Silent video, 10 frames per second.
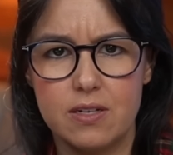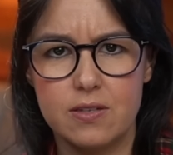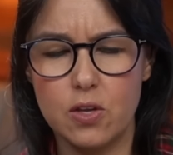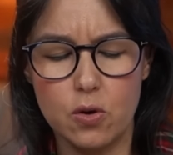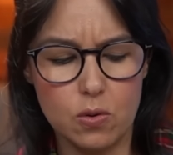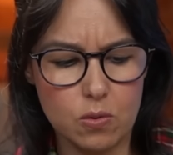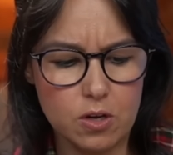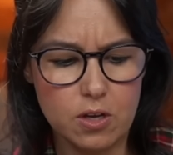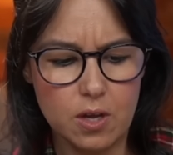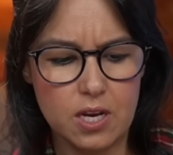So
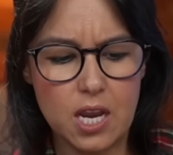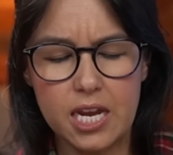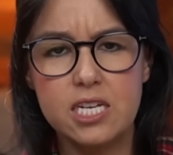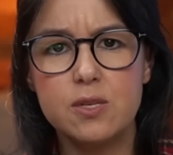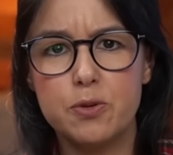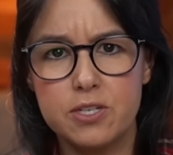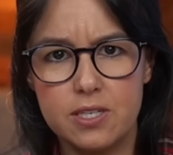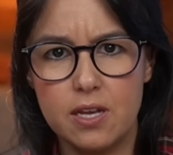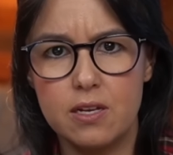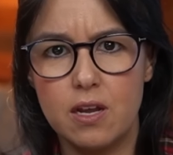
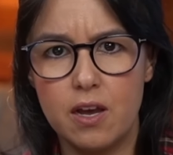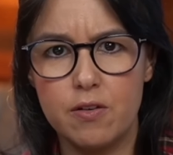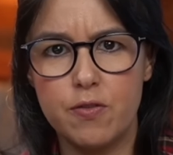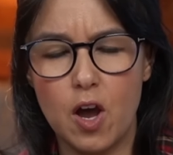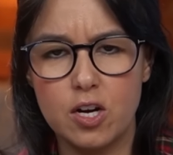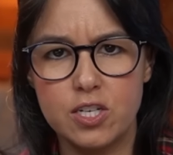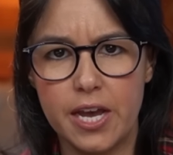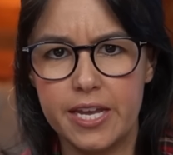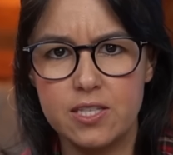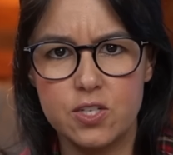90% of our
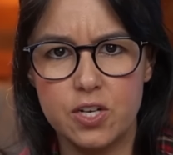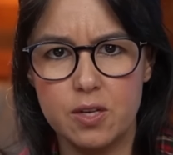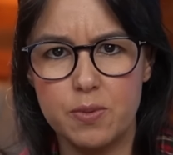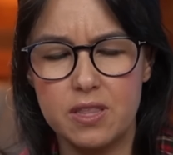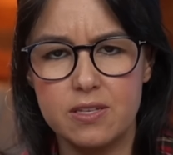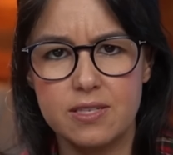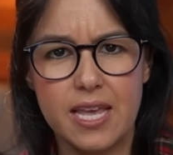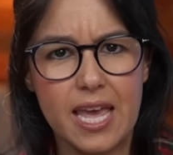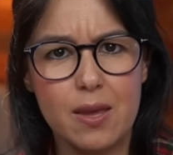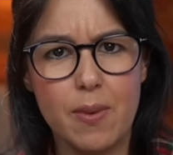diets are going to be the
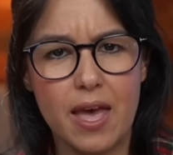same,